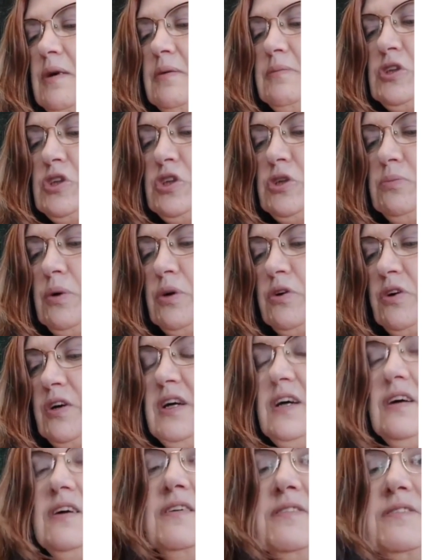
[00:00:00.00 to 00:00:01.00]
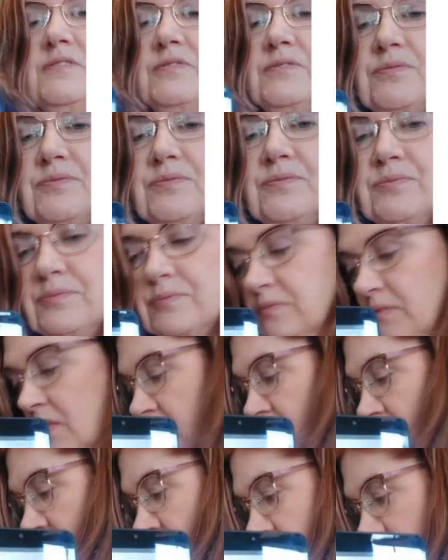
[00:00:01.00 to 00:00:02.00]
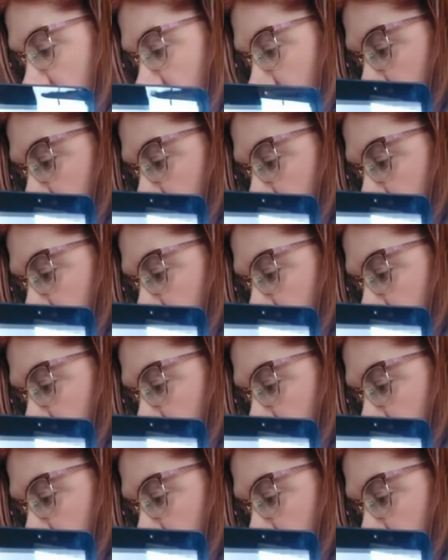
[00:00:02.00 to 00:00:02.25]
be too blurry. On